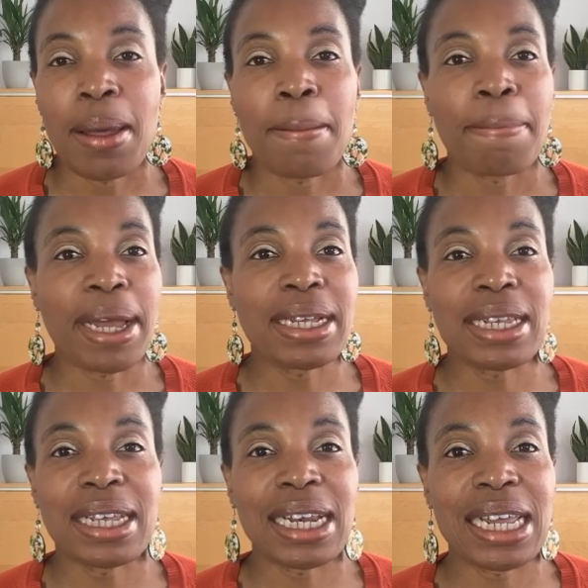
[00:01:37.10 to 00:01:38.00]

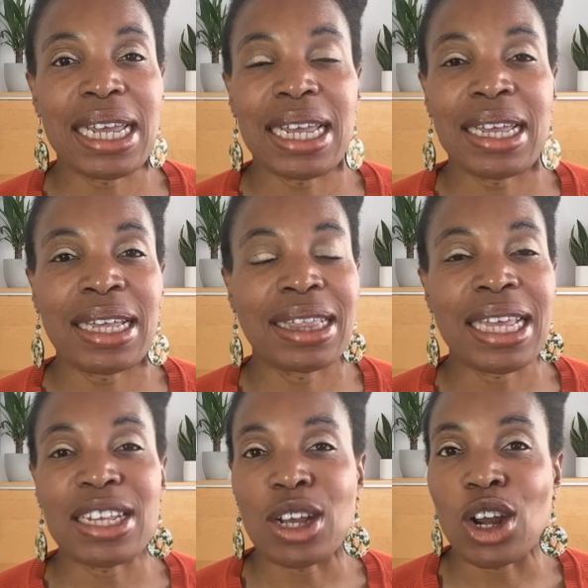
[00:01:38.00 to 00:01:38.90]
Basically,
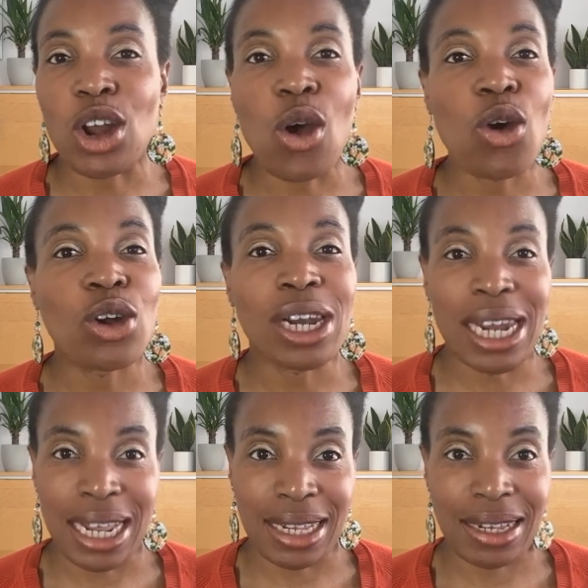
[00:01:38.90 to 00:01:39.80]
there's a long
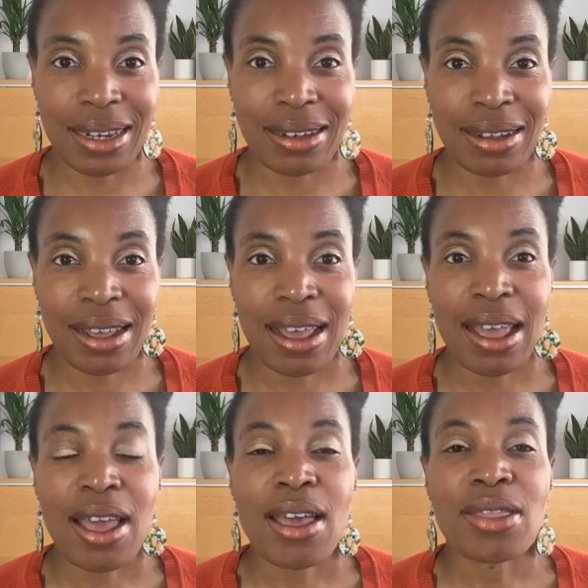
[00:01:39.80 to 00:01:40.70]
list.
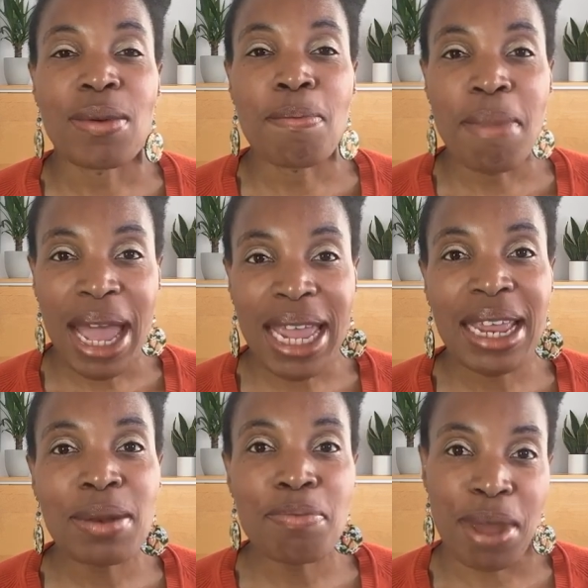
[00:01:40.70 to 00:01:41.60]
The
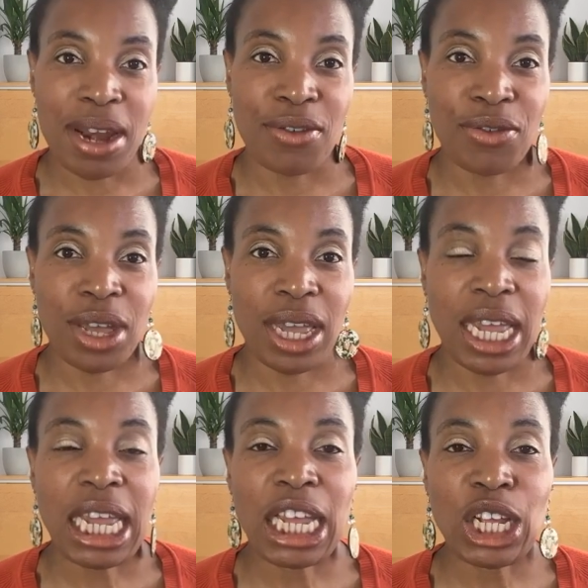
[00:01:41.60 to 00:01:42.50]
main benefit
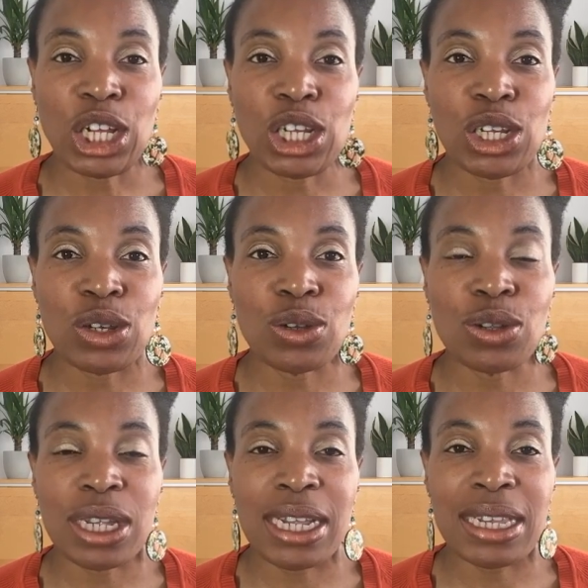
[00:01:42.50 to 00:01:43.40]

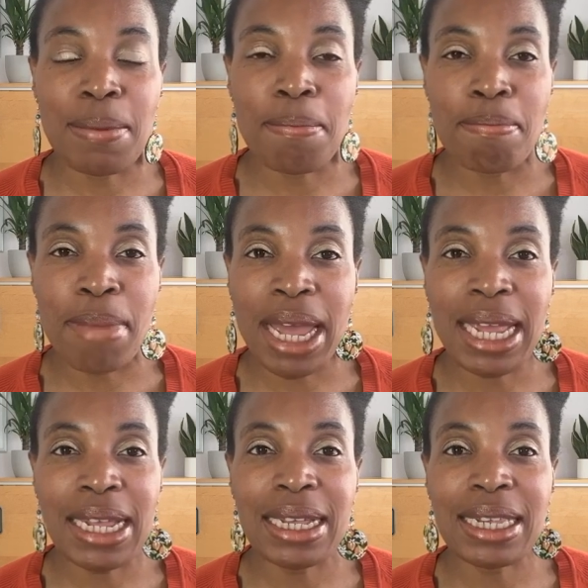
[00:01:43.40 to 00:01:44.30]
includes its
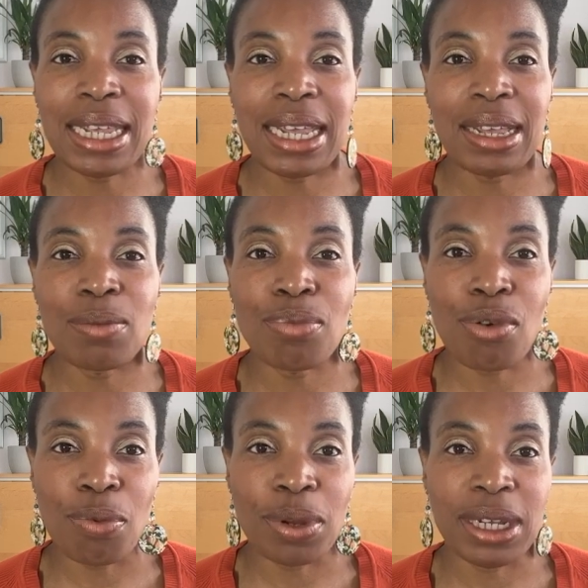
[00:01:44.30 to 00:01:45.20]
amazing
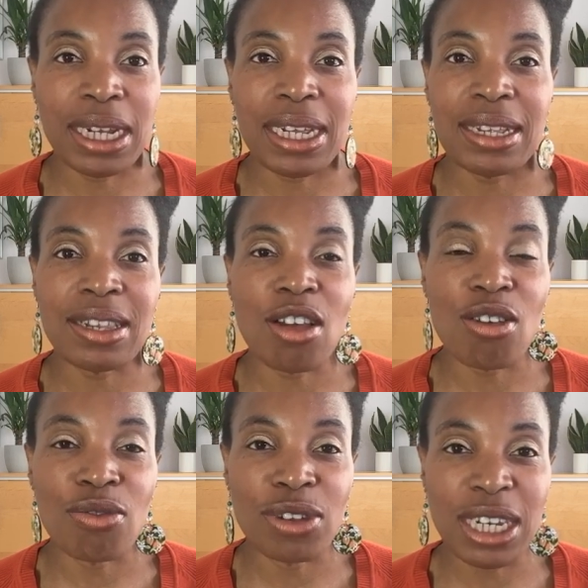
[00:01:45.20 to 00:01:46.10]
properties
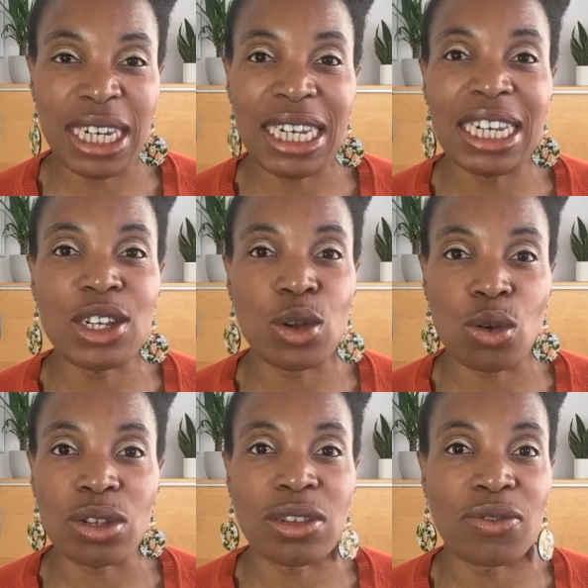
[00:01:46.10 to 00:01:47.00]
of
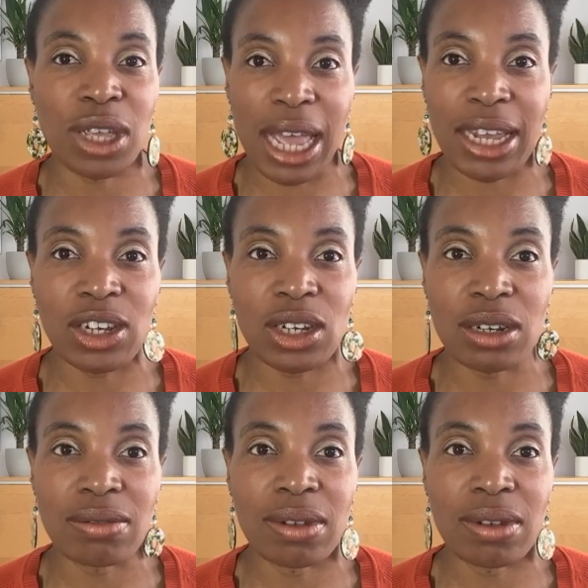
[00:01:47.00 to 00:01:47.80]
detoxification.